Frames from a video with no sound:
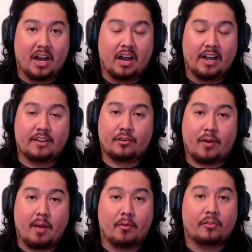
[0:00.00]

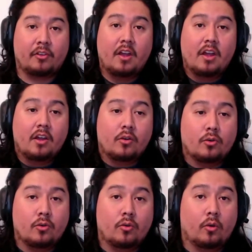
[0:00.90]
Instagrammers
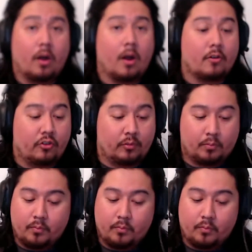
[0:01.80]
who are just